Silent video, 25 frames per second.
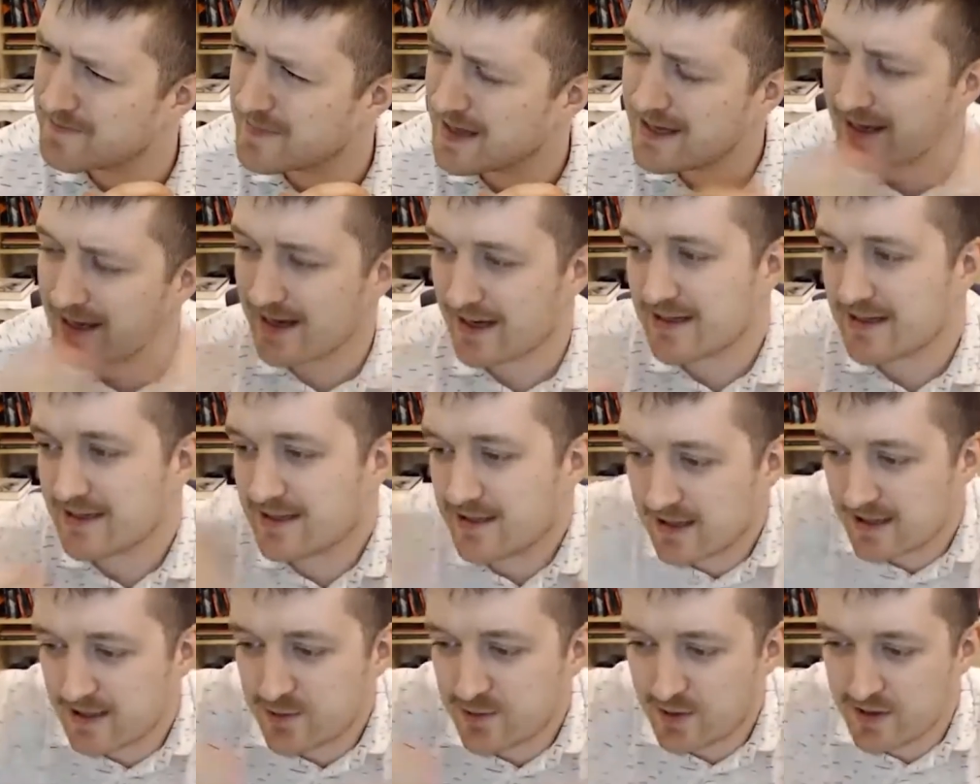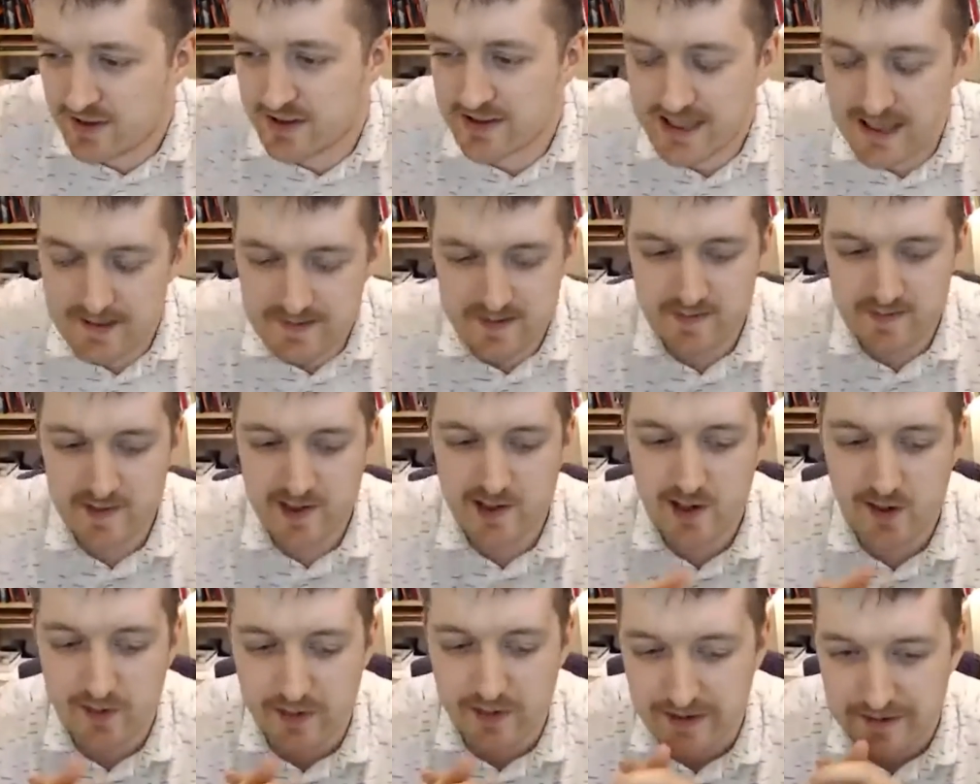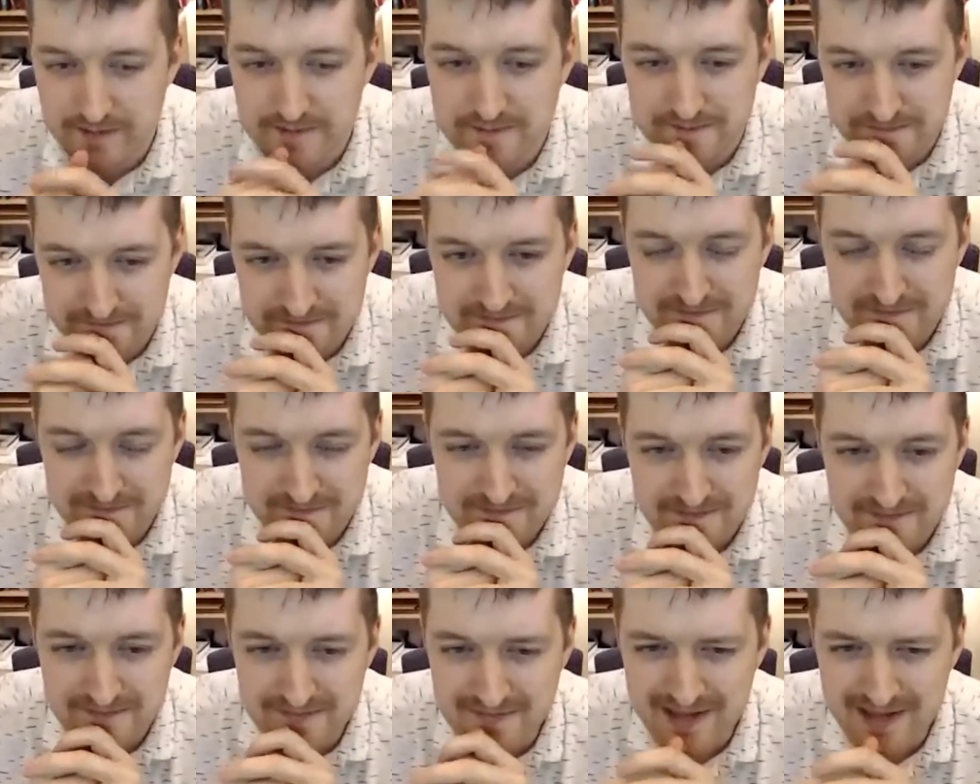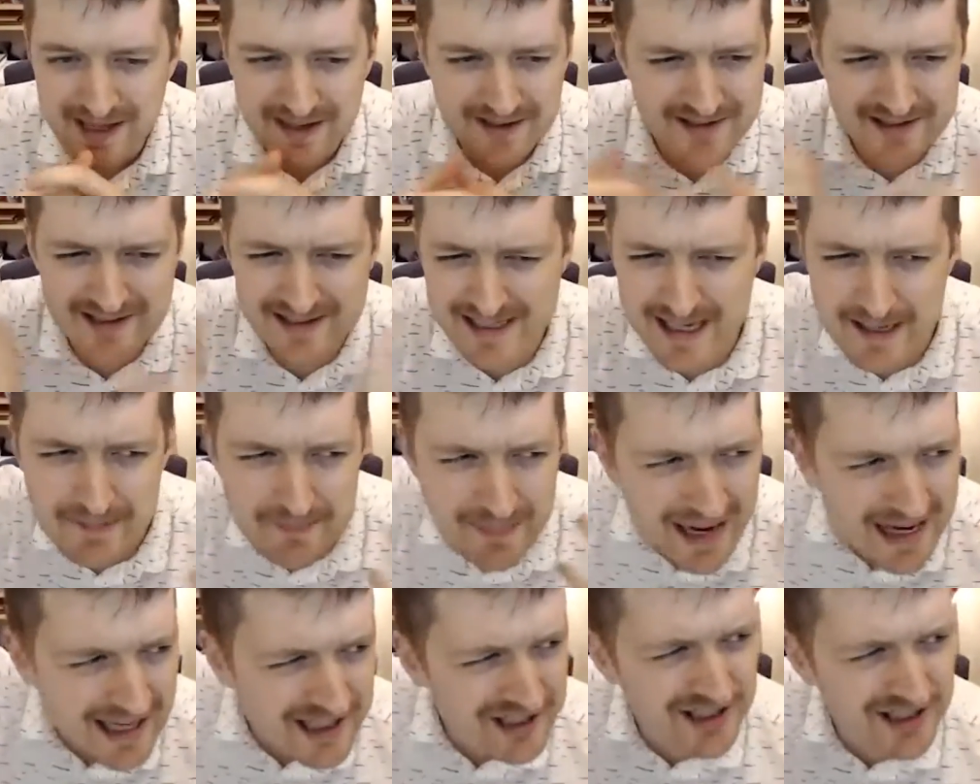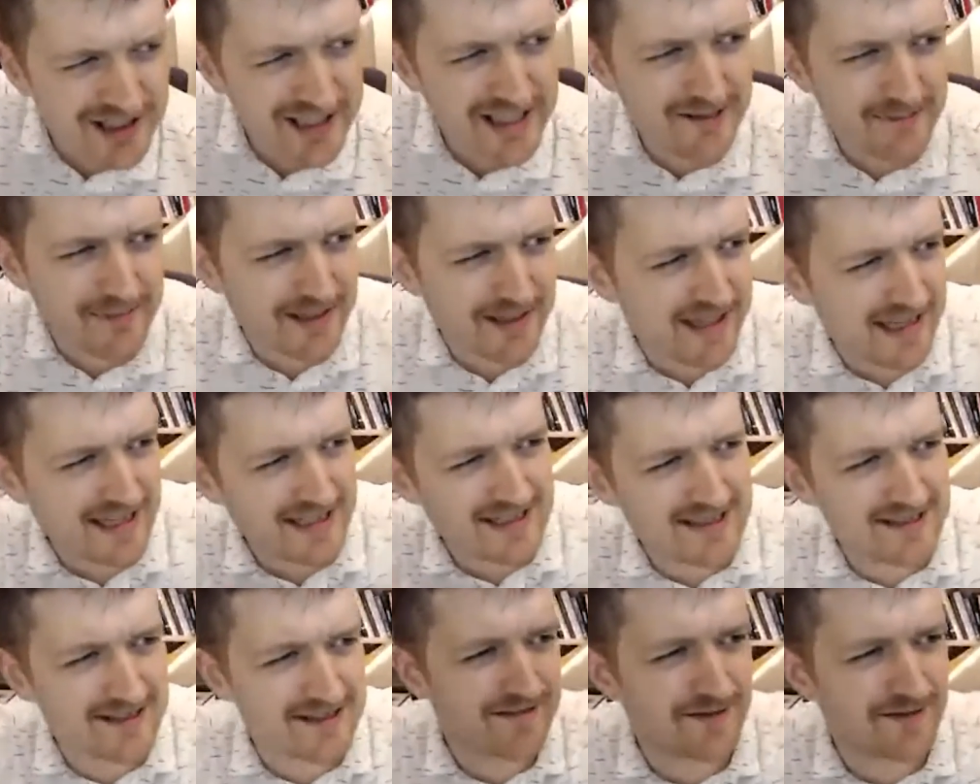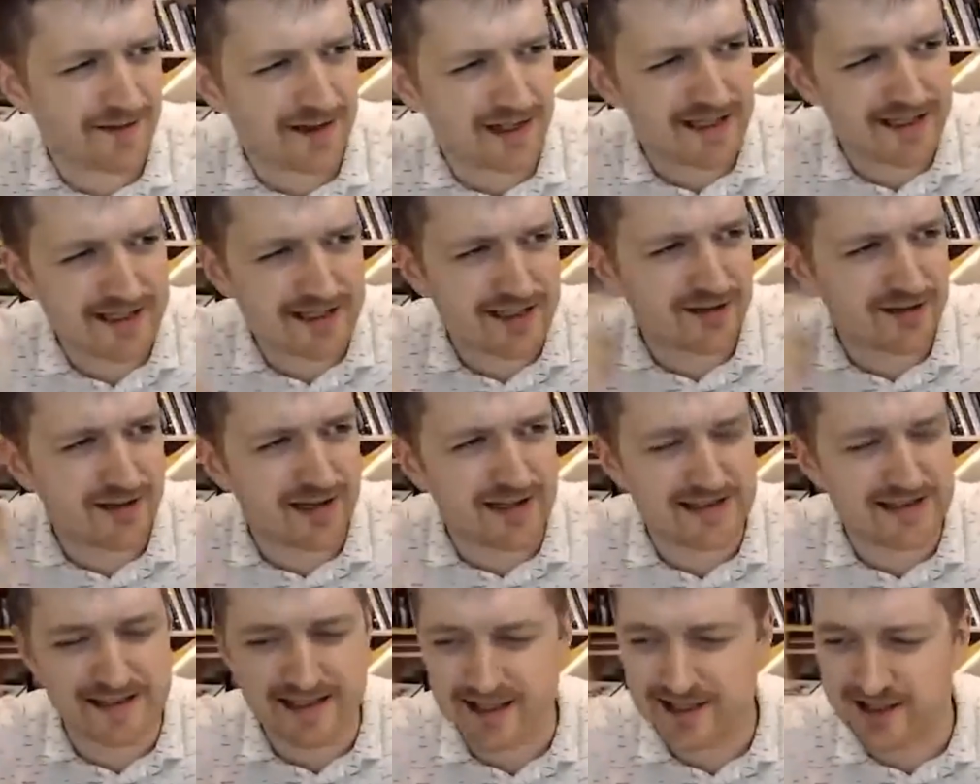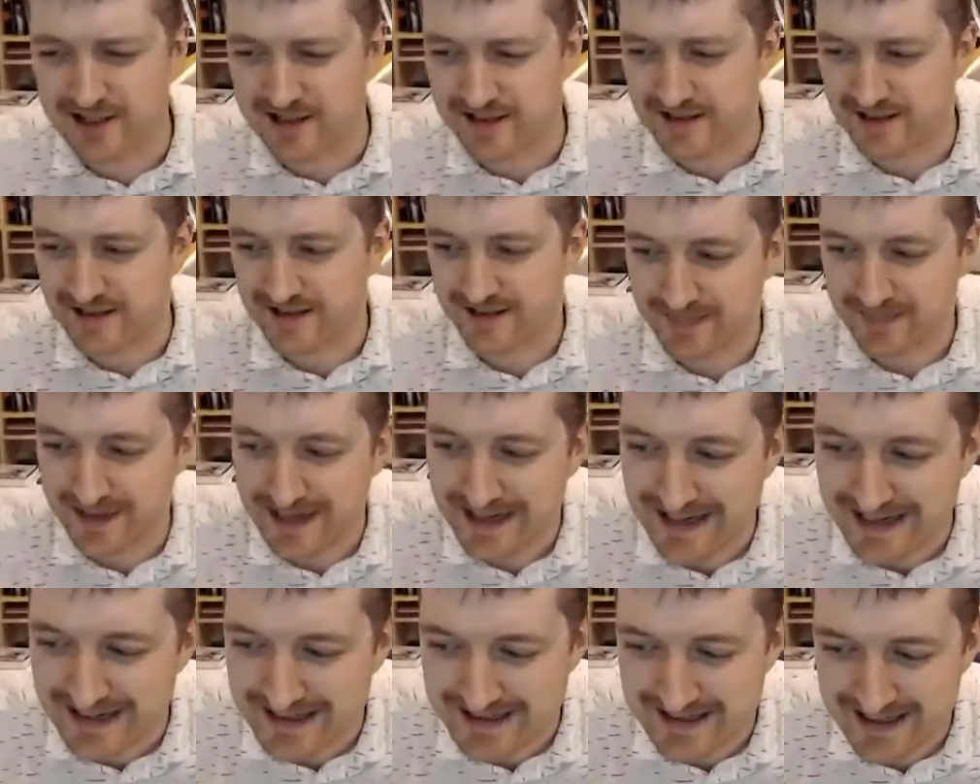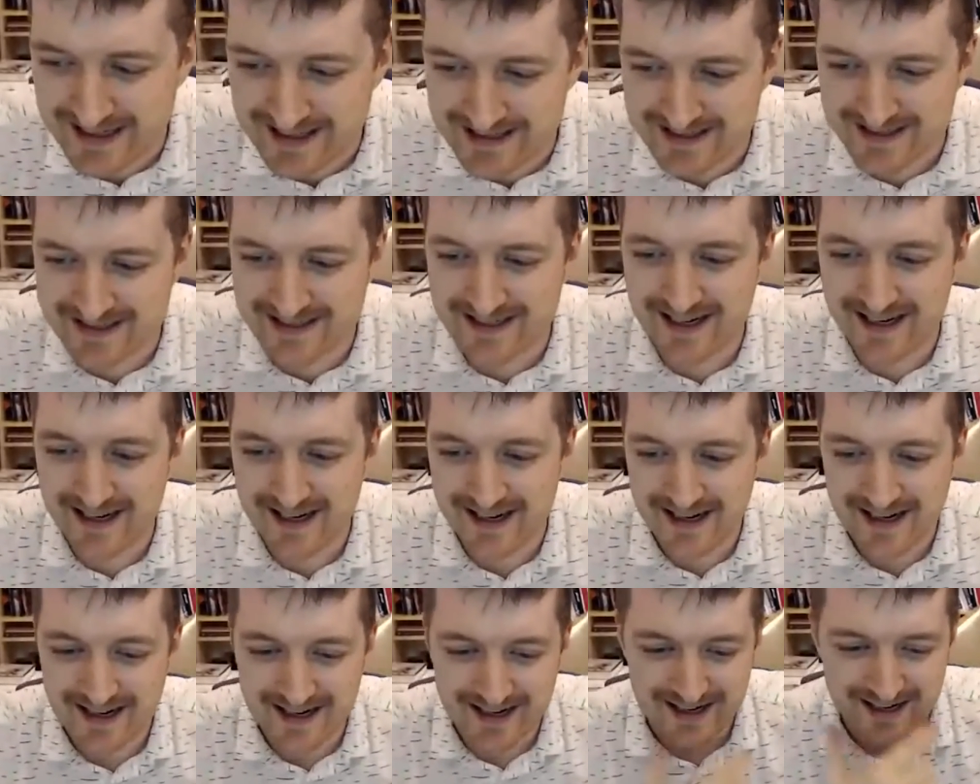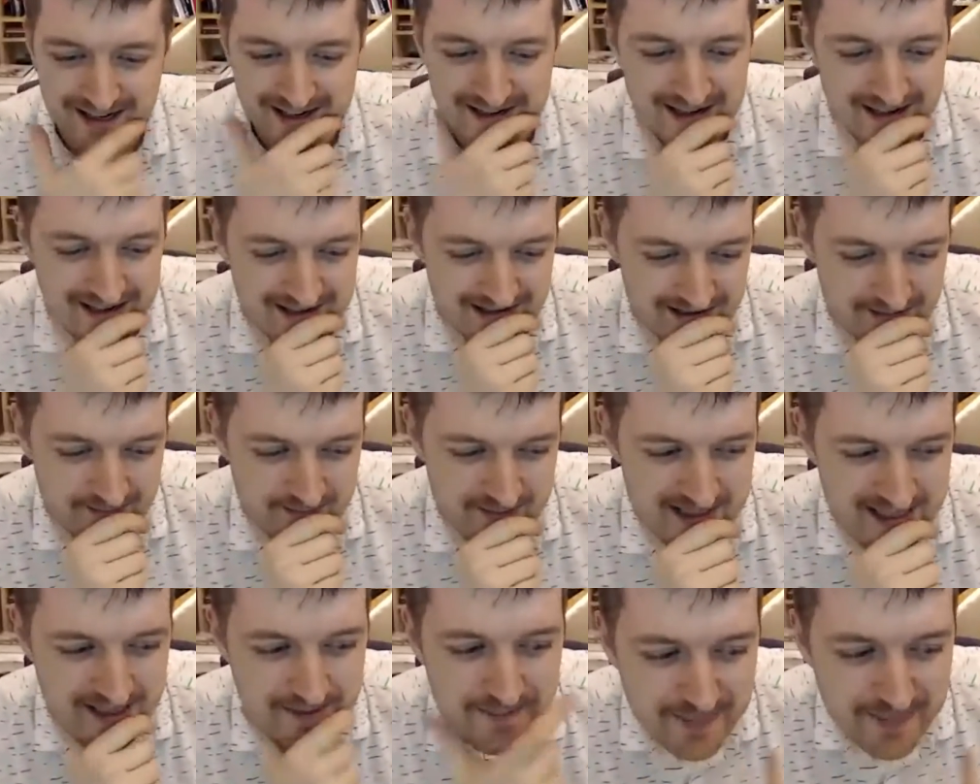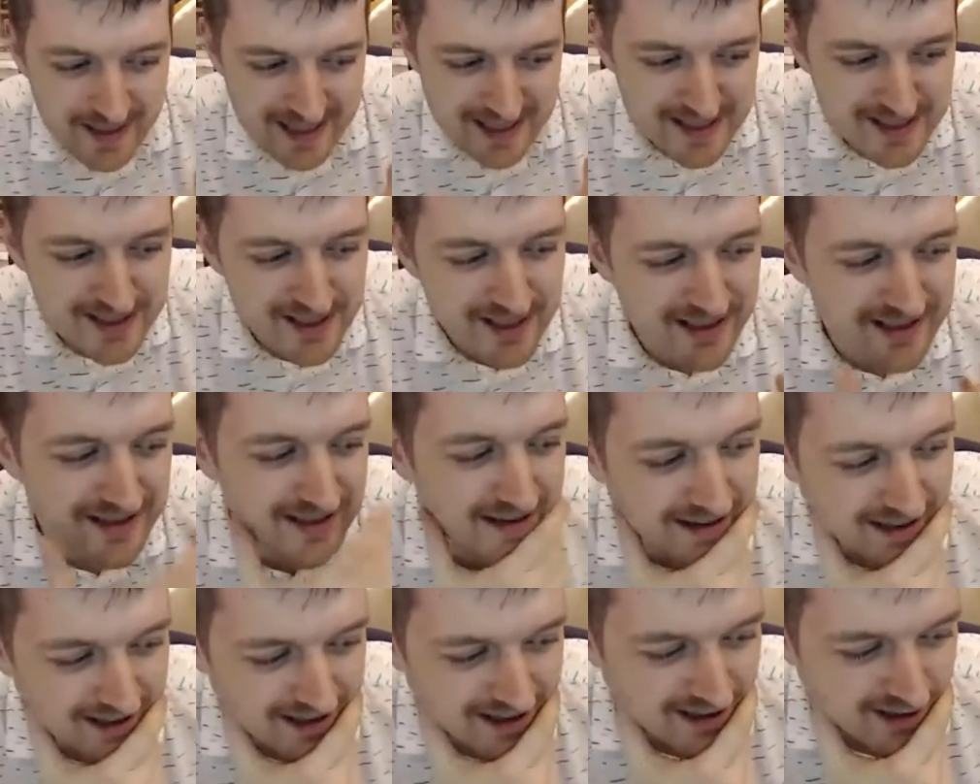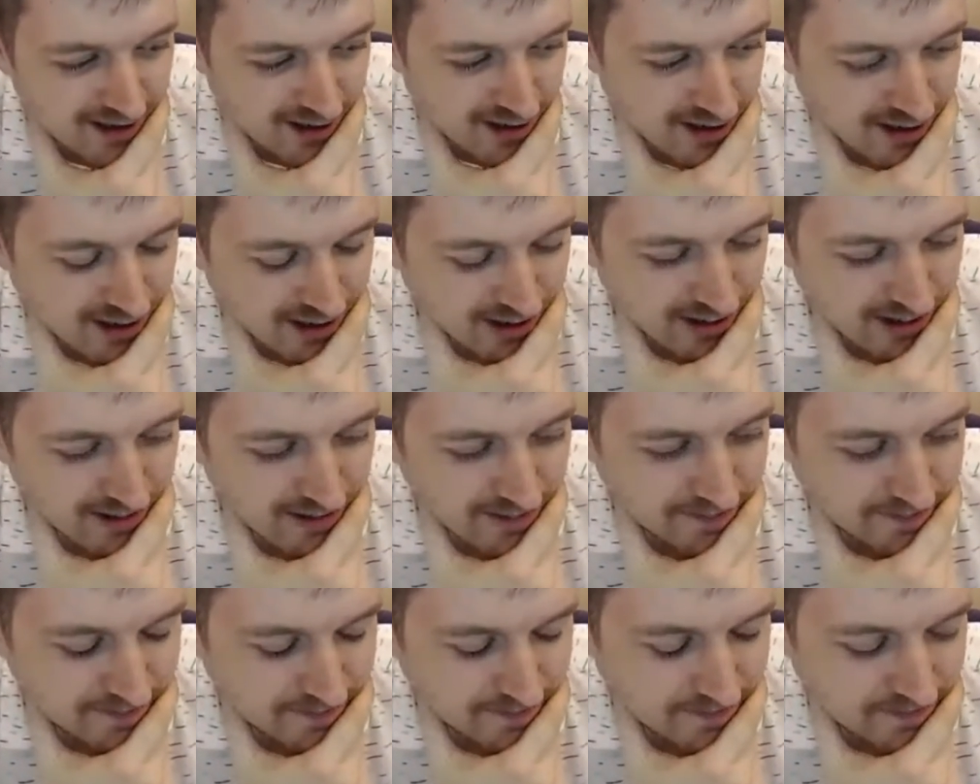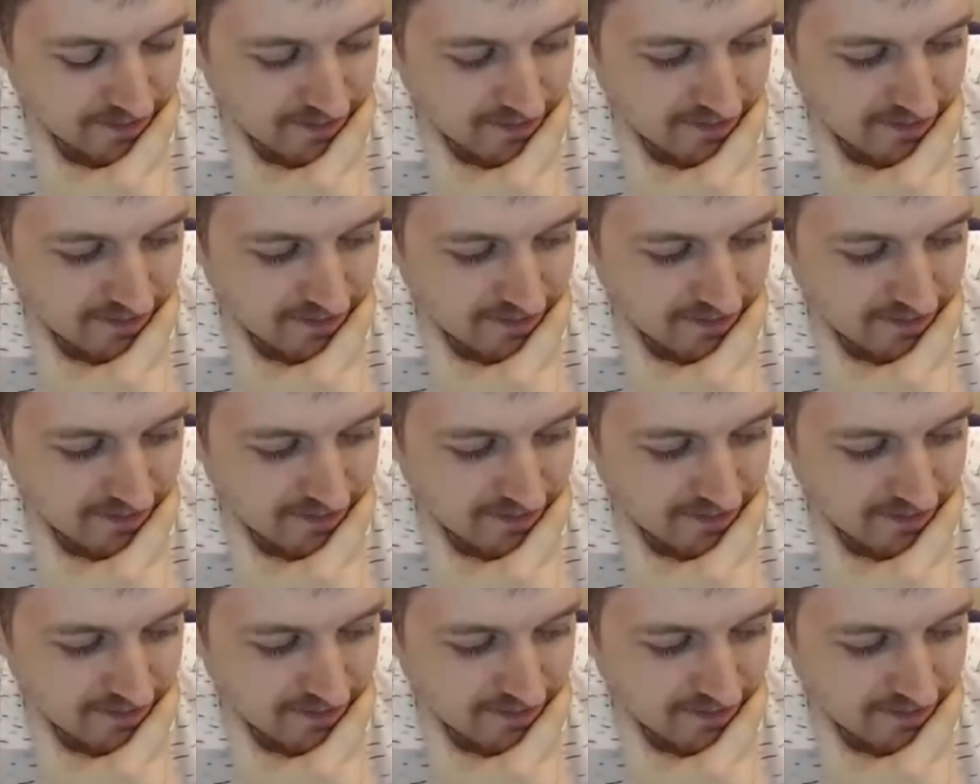it's what keeps me going. I didn't say passionate, but that's a French translation. It doesn't make any sense. Ça me passionne. So